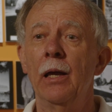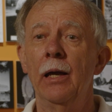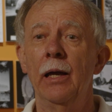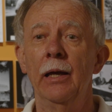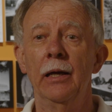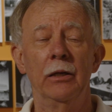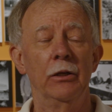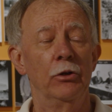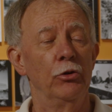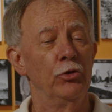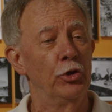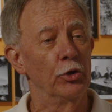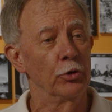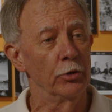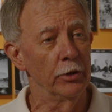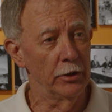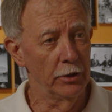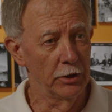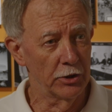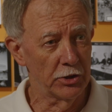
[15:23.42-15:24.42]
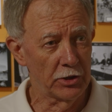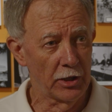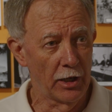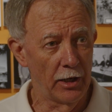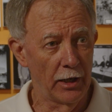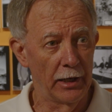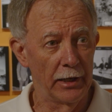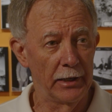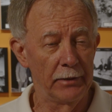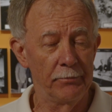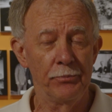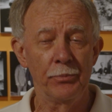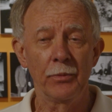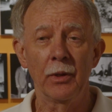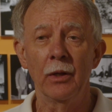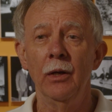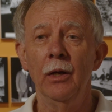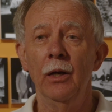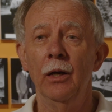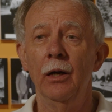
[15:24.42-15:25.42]
and during this time,
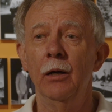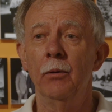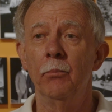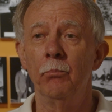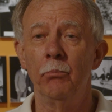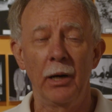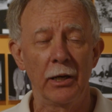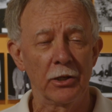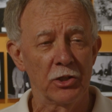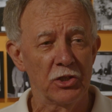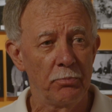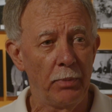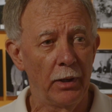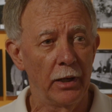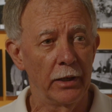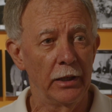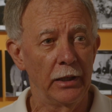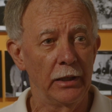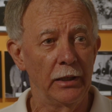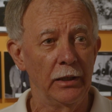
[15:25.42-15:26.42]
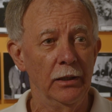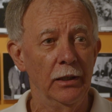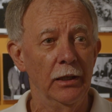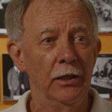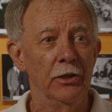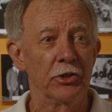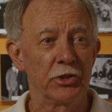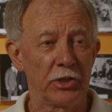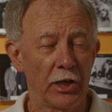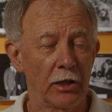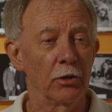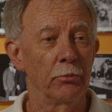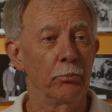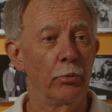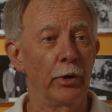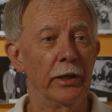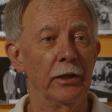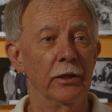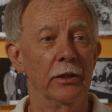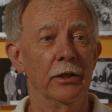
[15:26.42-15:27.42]
Bugs Bunny
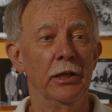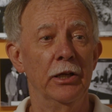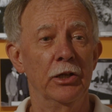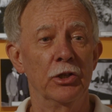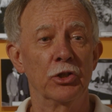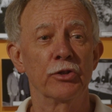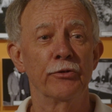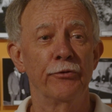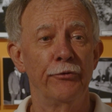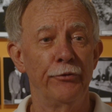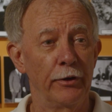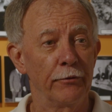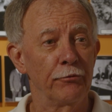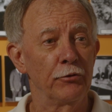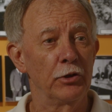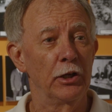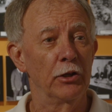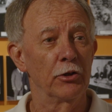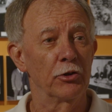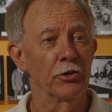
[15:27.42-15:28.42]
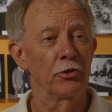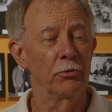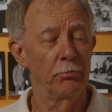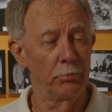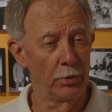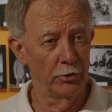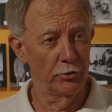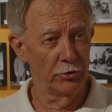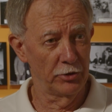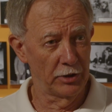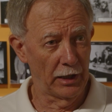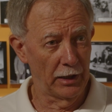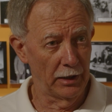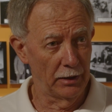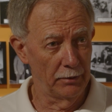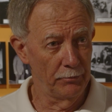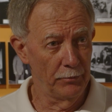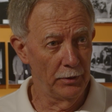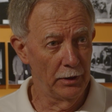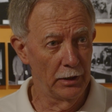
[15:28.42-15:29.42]
celebrated his 50th birthday.
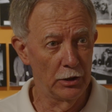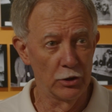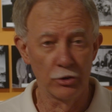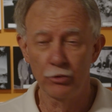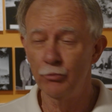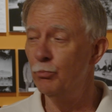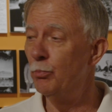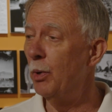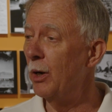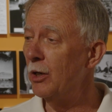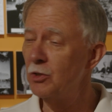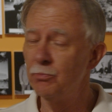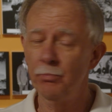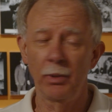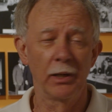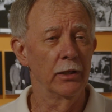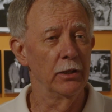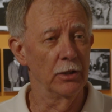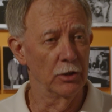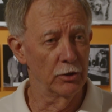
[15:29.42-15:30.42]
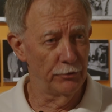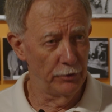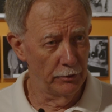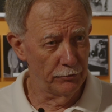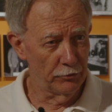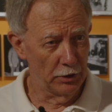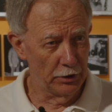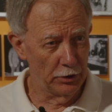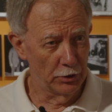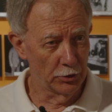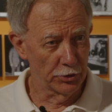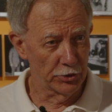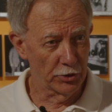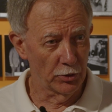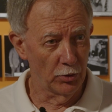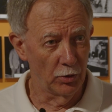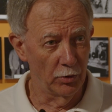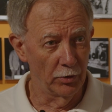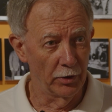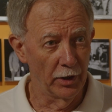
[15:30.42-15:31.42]
Bugs Bunny is 50 years
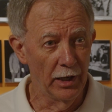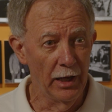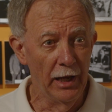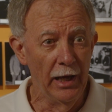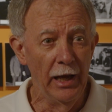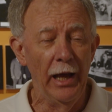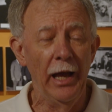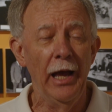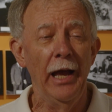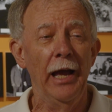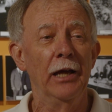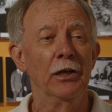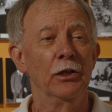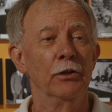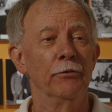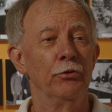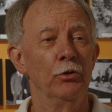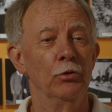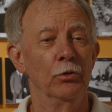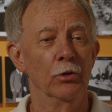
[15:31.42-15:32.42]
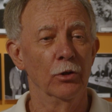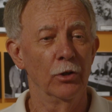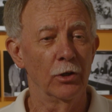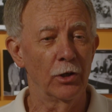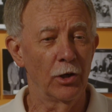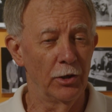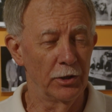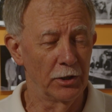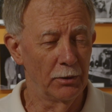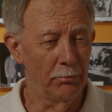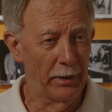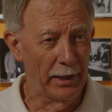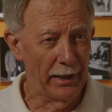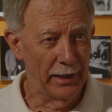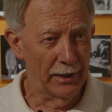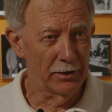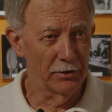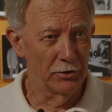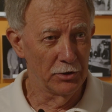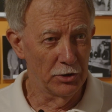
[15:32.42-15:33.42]
old. And if you look on the
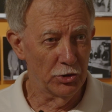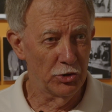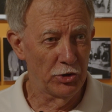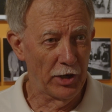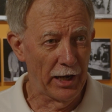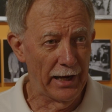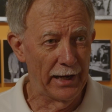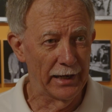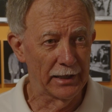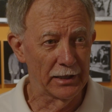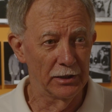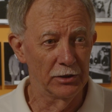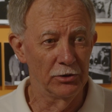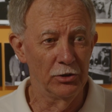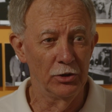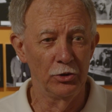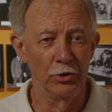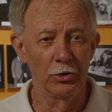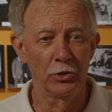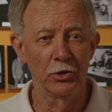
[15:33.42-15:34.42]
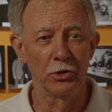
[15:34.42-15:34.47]
back of this jacket, you